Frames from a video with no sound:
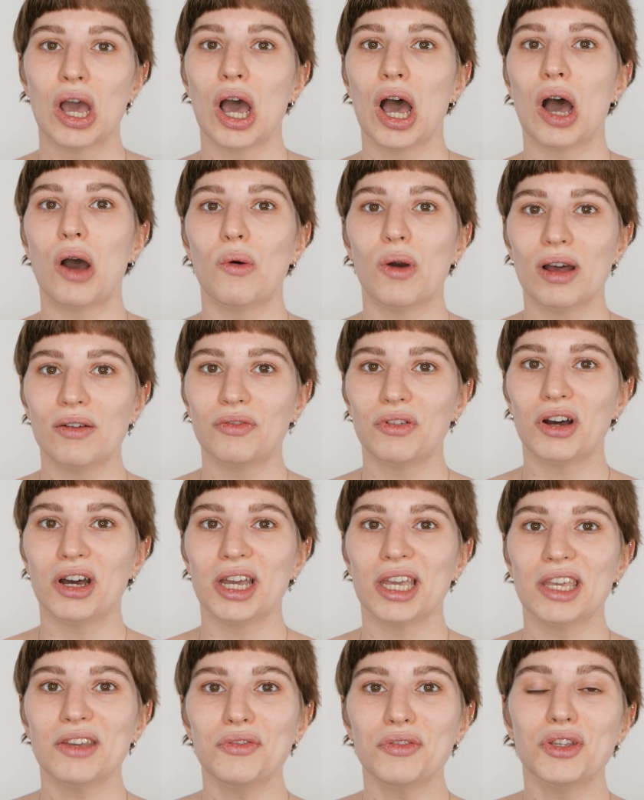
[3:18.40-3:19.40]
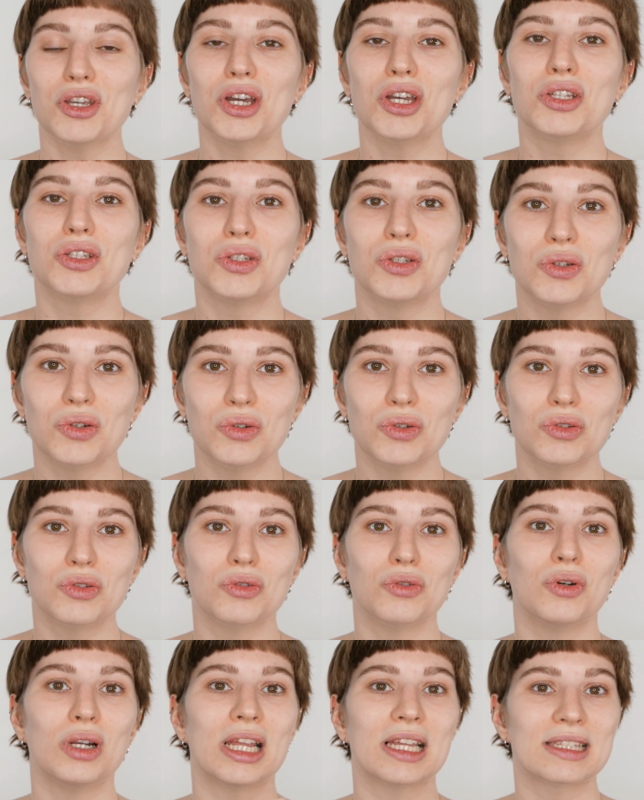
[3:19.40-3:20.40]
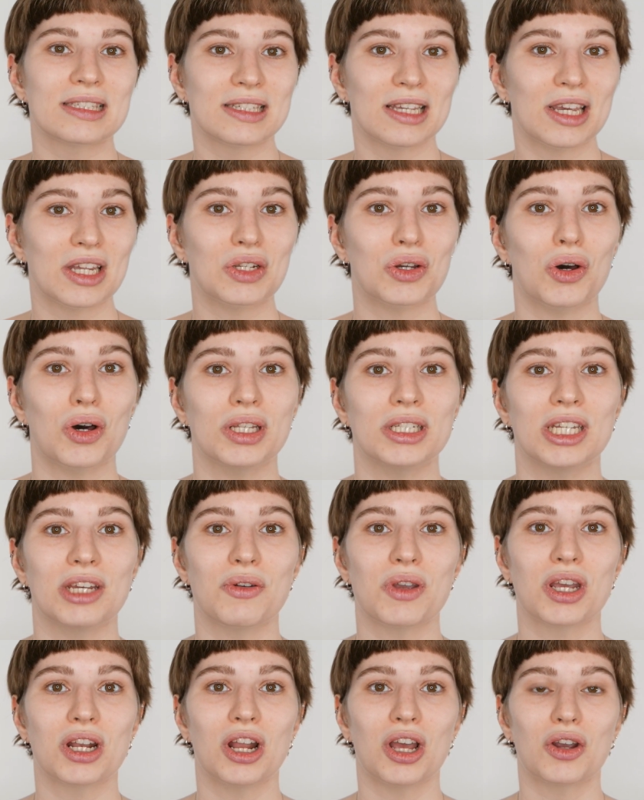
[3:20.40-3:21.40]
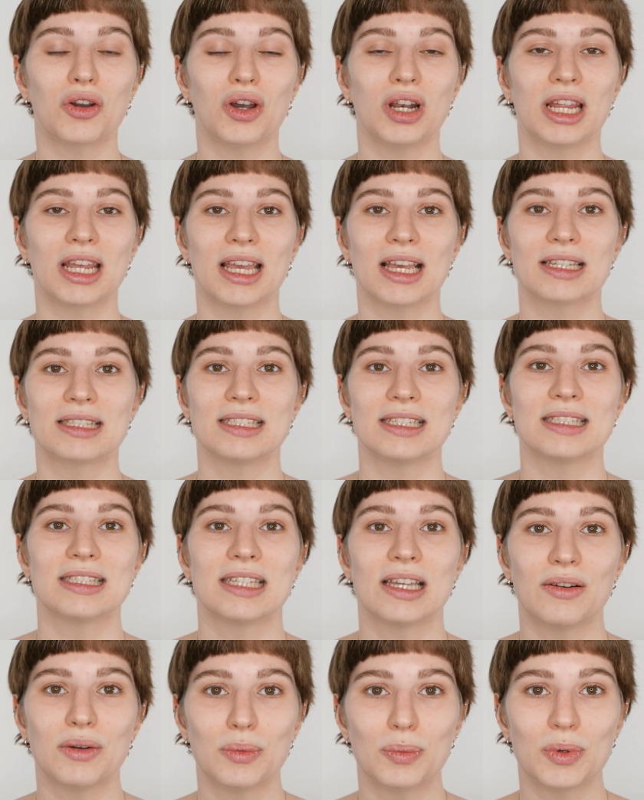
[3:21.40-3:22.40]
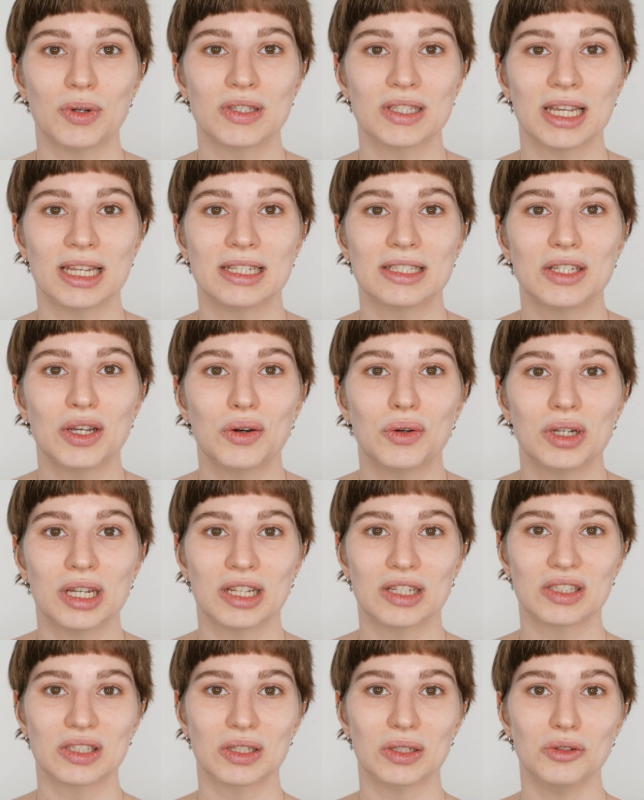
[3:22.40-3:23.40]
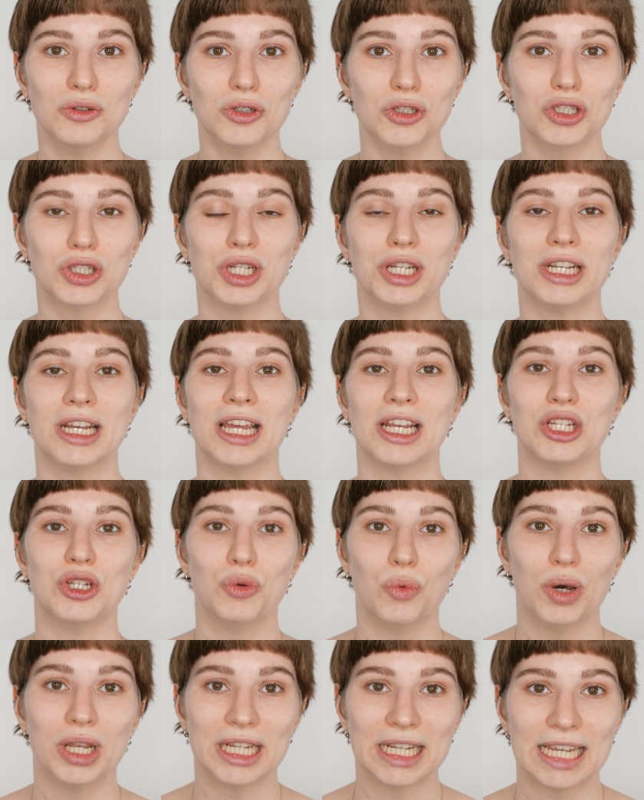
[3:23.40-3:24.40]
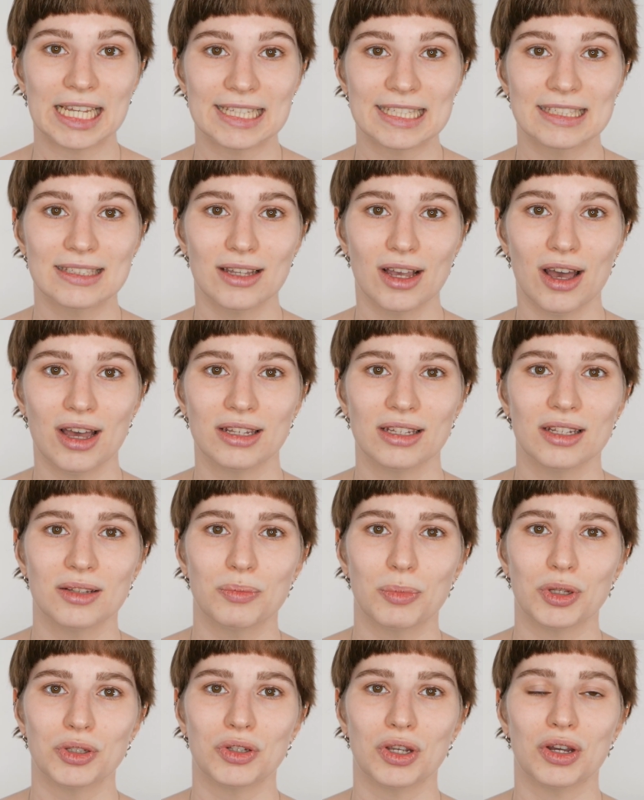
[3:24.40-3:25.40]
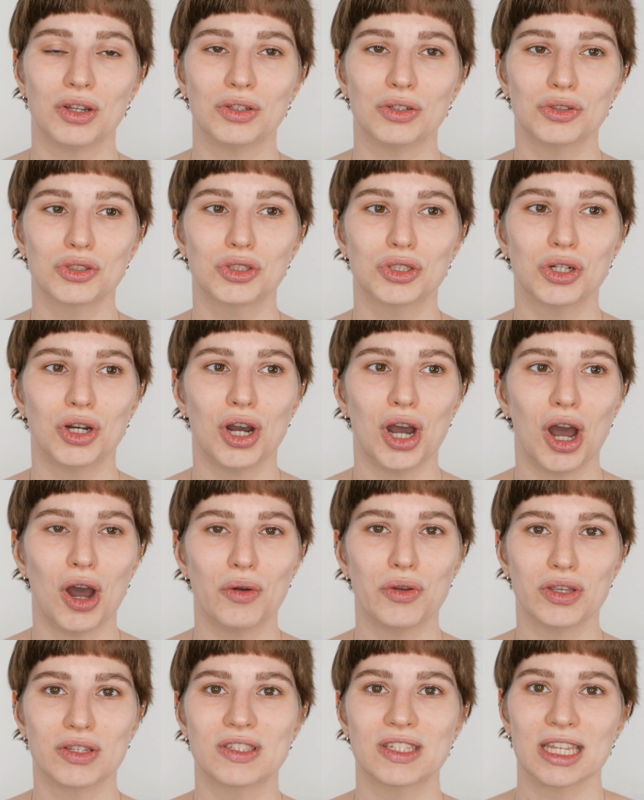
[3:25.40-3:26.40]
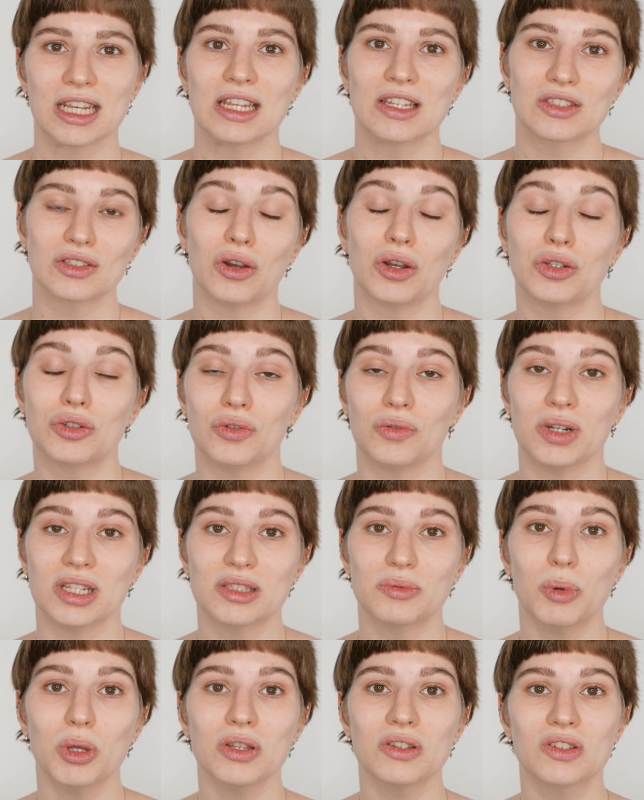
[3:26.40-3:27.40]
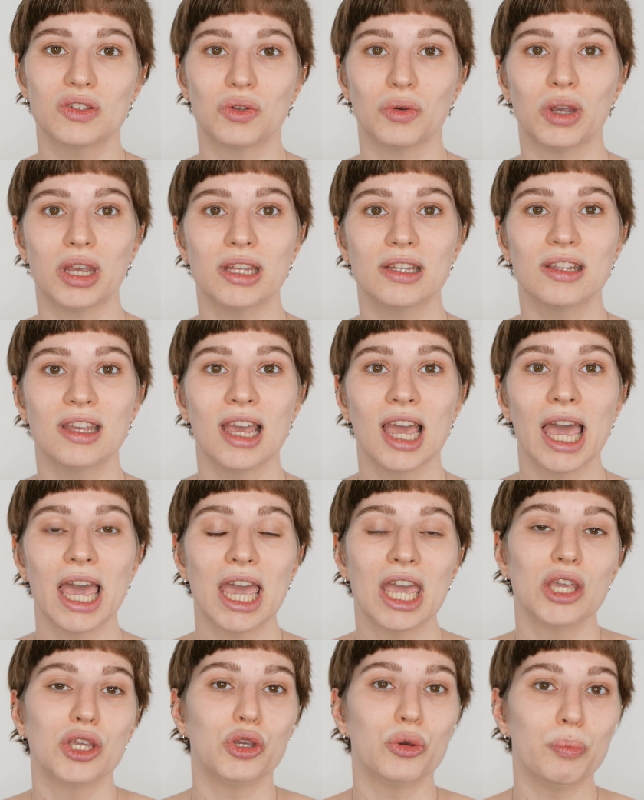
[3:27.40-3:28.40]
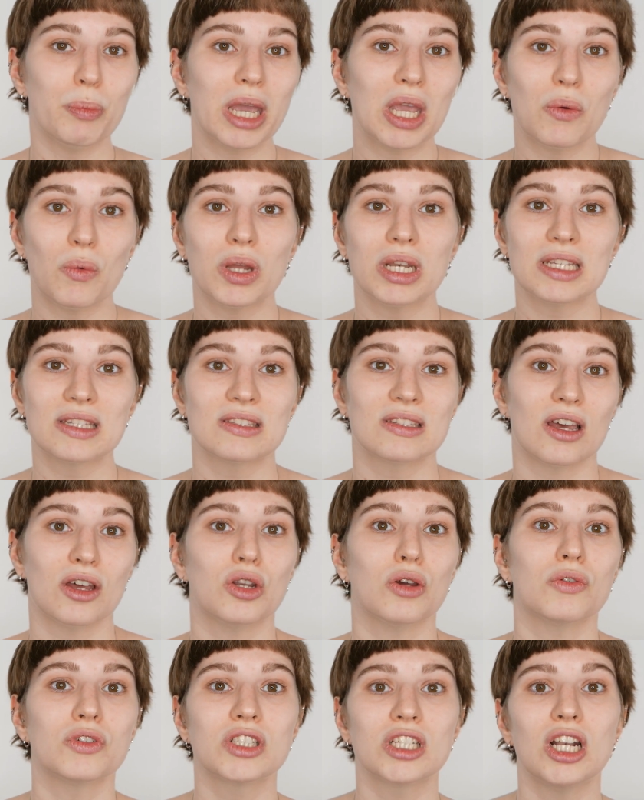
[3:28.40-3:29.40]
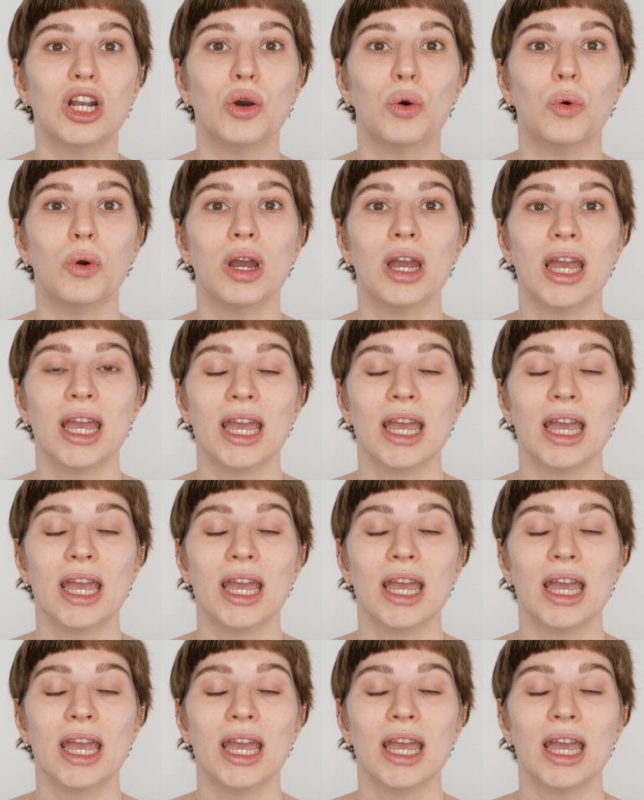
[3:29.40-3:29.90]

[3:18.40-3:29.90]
However, if you're new to, let's say, the ordinary glycolic acid 7% toning solution and you want to get started, but you're not sure how your skin is going to respond to it, you may want to start off slow